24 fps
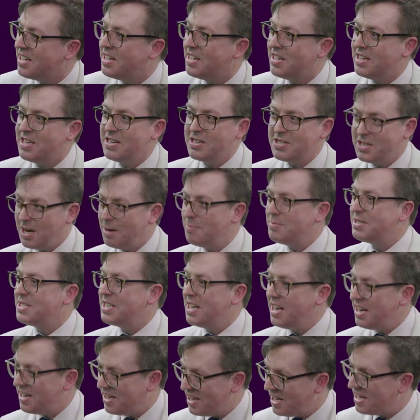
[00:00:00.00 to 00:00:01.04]
Yeah. Man. Times
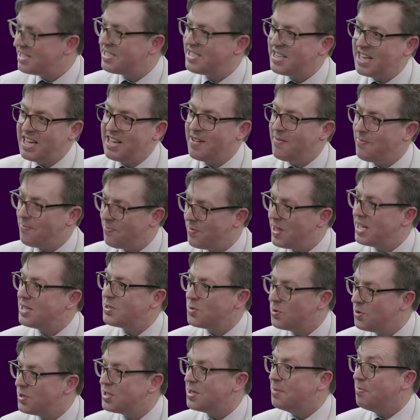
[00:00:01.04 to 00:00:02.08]
10. That's
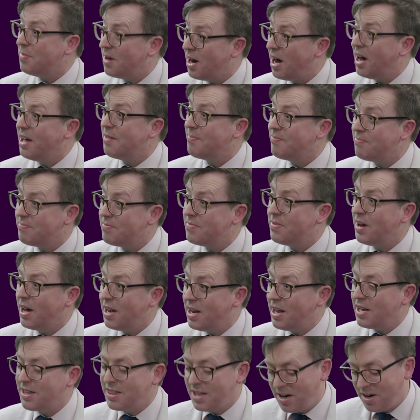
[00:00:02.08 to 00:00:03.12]
awesome. I
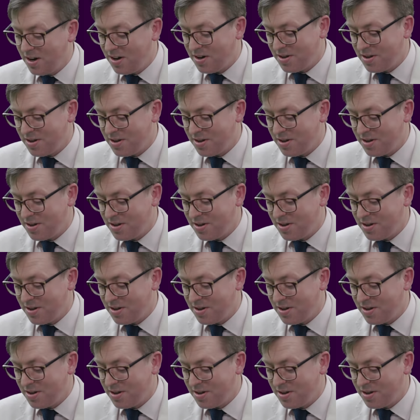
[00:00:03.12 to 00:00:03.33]
like that a lot.